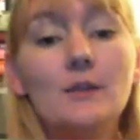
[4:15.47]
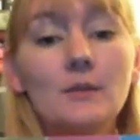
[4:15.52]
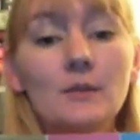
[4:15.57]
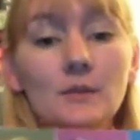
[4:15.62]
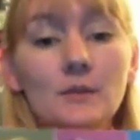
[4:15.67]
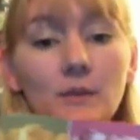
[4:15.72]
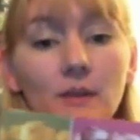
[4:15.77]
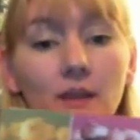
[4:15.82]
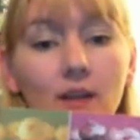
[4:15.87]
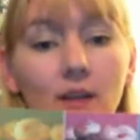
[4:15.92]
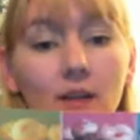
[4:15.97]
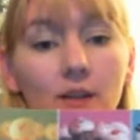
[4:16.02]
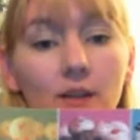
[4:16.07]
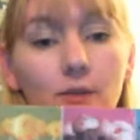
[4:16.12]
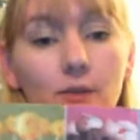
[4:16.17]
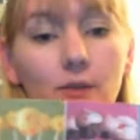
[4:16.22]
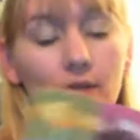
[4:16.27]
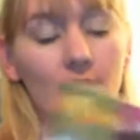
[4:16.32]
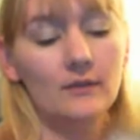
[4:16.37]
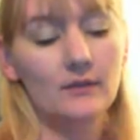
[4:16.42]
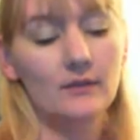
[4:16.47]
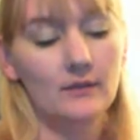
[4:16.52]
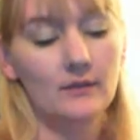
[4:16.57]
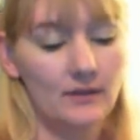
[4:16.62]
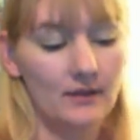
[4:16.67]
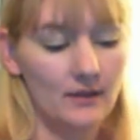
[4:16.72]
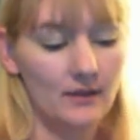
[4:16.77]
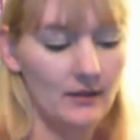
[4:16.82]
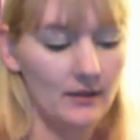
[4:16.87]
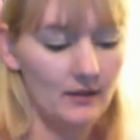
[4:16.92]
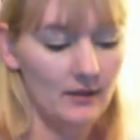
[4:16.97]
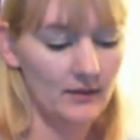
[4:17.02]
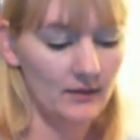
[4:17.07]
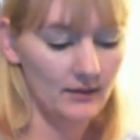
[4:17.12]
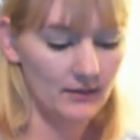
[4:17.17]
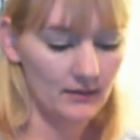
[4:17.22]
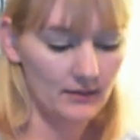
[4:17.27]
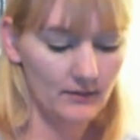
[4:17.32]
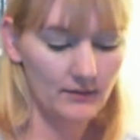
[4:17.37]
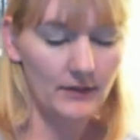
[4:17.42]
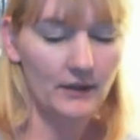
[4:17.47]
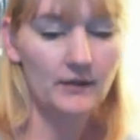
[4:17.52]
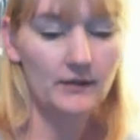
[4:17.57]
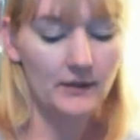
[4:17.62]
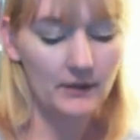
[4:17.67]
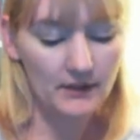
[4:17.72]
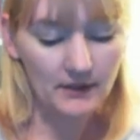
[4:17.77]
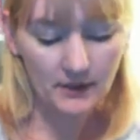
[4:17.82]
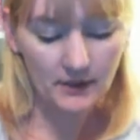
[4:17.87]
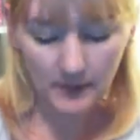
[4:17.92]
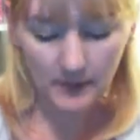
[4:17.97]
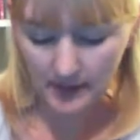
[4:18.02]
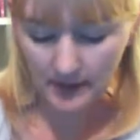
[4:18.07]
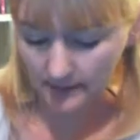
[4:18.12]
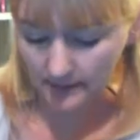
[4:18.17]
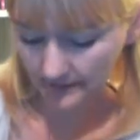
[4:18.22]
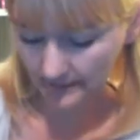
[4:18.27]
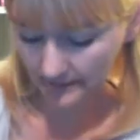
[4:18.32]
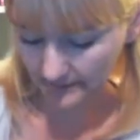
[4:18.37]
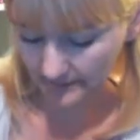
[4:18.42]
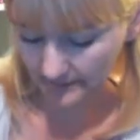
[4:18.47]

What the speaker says: she was really cute. Very, very sweet.